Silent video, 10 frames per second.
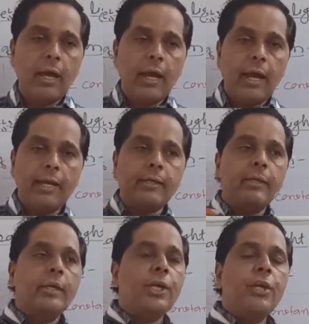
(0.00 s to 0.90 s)

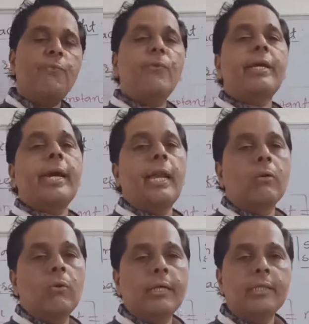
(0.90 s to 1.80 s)
And if we
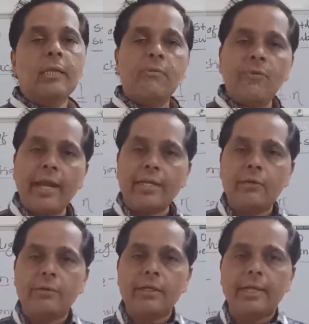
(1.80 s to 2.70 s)
calculate the
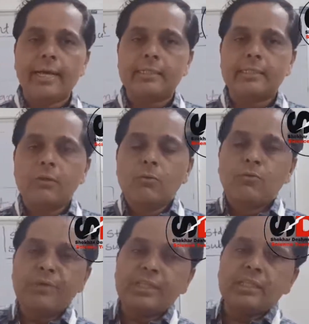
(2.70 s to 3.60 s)
refractive index
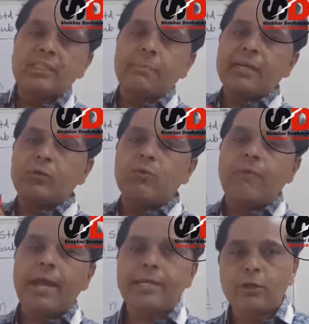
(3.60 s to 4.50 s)
with respect to
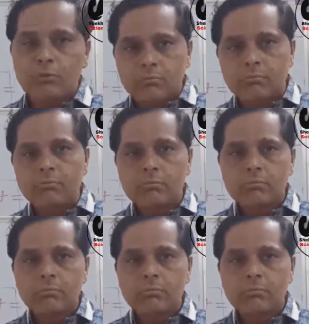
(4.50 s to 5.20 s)
vacuum,